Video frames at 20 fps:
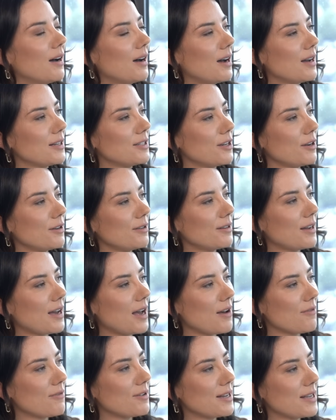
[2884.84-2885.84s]
I don't
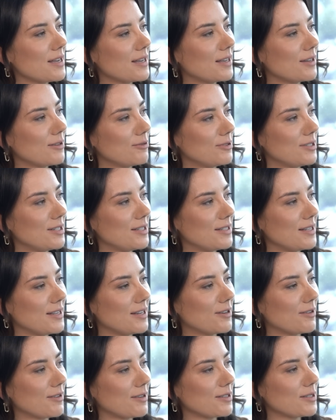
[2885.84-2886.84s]
have any guilty
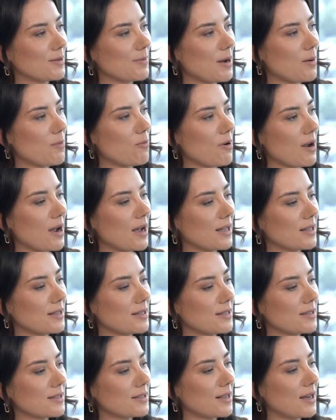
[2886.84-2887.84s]
secrets about
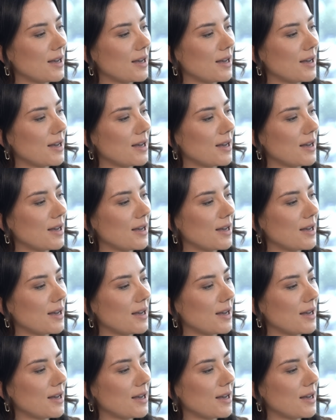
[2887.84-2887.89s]
brands,